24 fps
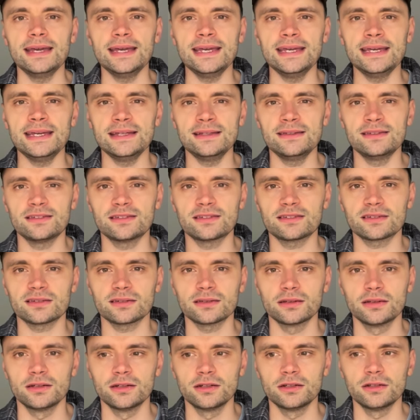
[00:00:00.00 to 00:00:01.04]
is
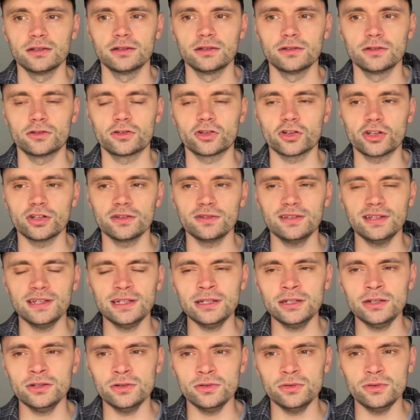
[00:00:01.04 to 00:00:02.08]
to
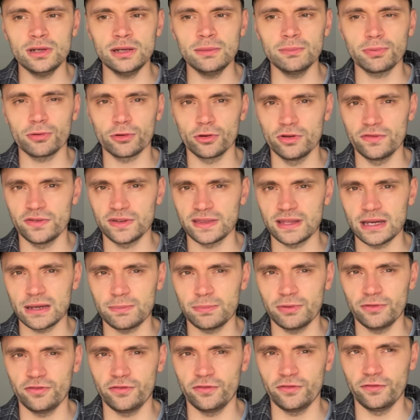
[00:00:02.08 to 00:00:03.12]
continue improving their
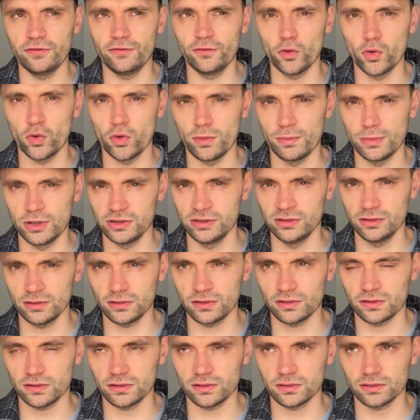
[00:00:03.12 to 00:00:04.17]

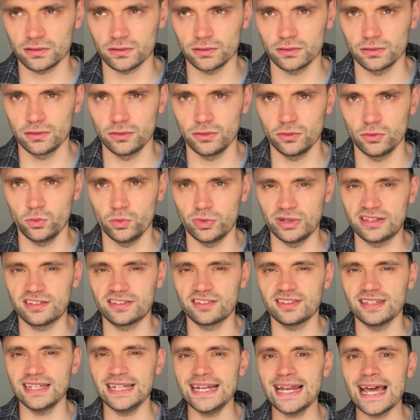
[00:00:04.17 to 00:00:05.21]
performance. We've
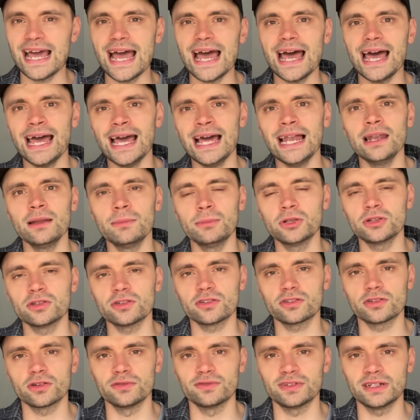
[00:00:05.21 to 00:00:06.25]
seen
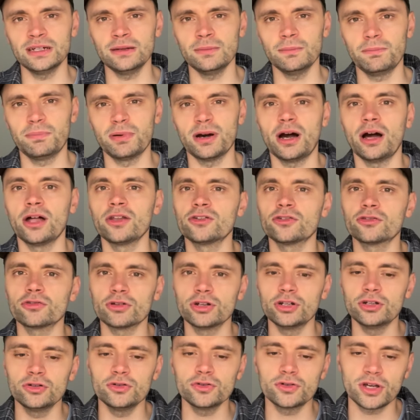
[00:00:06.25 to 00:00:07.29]
elements of it, but under
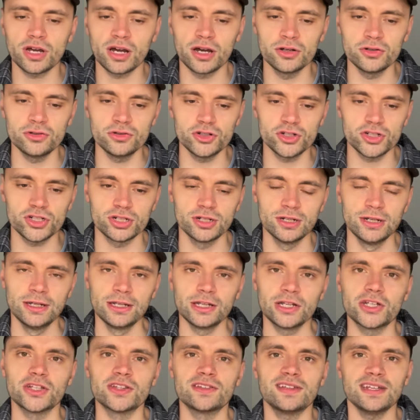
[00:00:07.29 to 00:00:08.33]
a new coach,
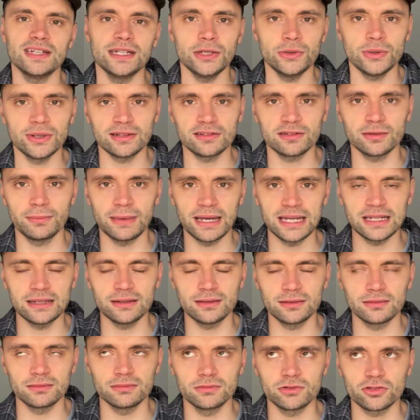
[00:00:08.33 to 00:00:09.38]
continuing to
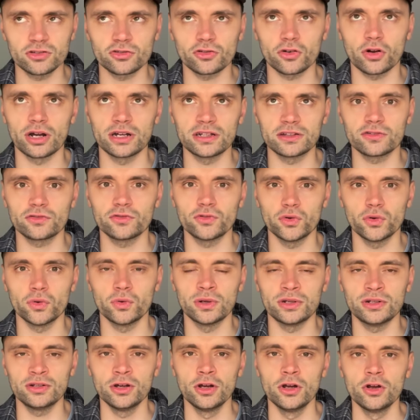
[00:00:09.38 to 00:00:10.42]
make strides
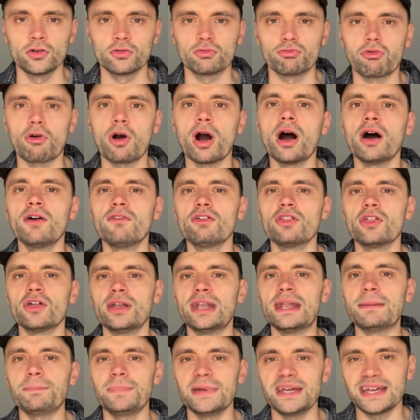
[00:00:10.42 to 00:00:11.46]
forward rather
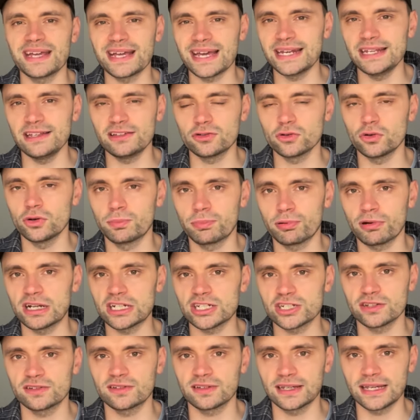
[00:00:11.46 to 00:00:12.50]
than it being any sort of
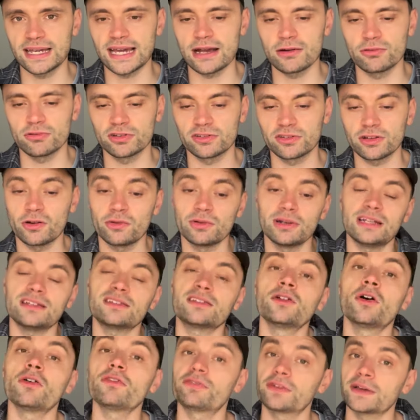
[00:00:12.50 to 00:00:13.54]
pressure to get a result. Let's
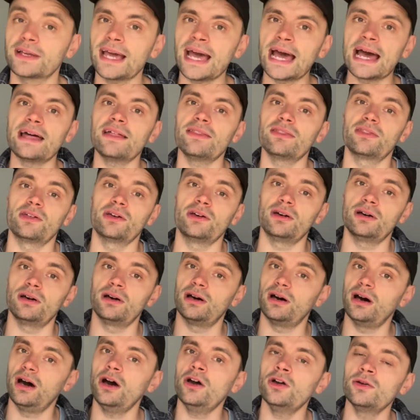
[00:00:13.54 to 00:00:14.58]
not forget that
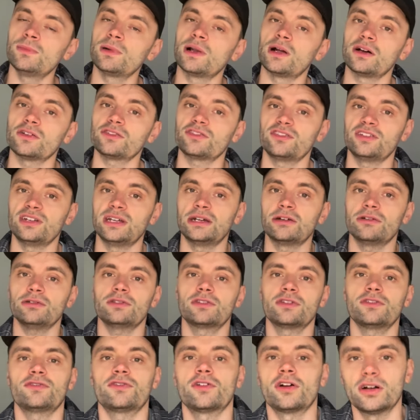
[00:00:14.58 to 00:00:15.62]
at home last year
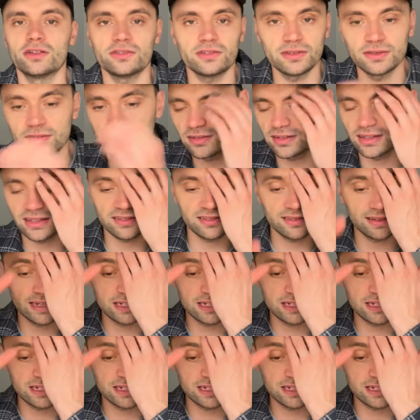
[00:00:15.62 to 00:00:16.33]
to France in the Six